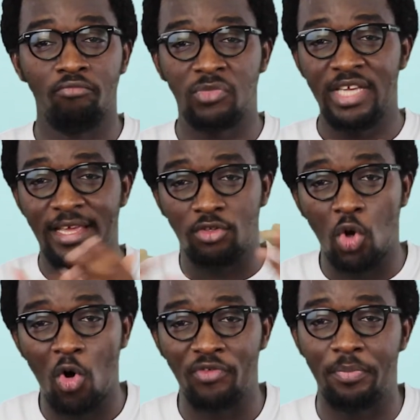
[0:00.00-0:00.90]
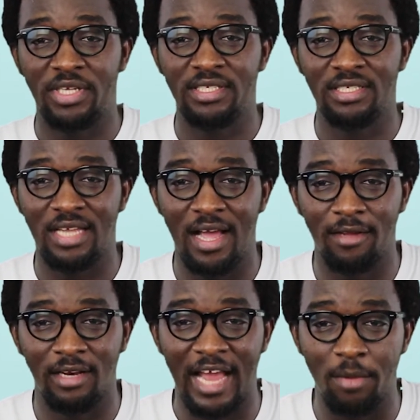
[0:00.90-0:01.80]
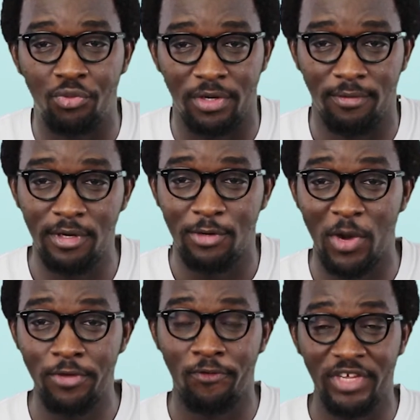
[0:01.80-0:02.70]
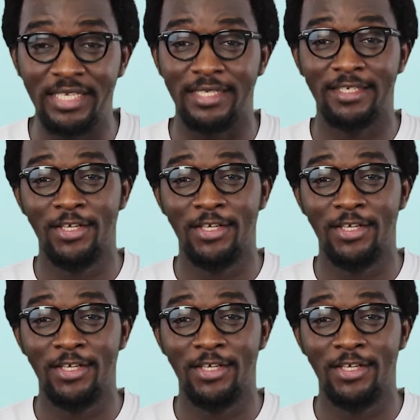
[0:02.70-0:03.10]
Take a tour of the person's library when you visit.